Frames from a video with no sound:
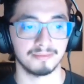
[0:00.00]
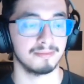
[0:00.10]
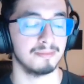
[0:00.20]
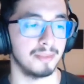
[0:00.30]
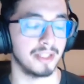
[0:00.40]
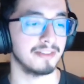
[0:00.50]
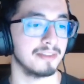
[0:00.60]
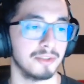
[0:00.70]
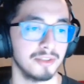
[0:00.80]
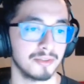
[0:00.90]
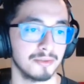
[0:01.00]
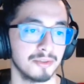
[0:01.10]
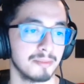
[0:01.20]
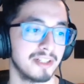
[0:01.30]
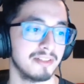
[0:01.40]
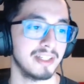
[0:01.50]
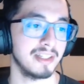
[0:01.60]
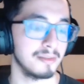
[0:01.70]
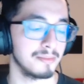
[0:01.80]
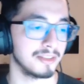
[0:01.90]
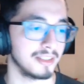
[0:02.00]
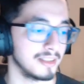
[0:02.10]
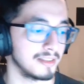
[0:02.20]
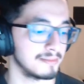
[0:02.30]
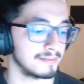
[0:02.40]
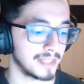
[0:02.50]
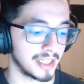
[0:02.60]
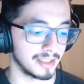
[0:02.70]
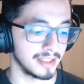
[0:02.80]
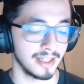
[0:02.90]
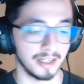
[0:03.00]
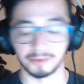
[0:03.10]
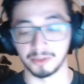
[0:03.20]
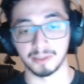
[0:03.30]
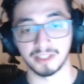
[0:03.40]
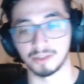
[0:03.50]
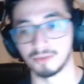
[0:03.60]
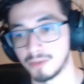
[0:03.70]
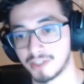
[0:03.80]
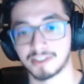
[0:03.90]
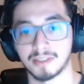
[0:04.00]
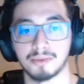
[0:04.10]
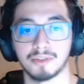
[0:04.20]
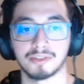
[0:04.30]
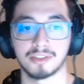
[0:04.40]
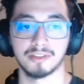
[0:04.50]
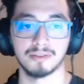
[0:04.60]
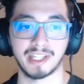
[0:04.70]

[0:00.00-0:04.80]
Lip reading: play some really cool competitive games. I was really big into Overwatch a couple years ago.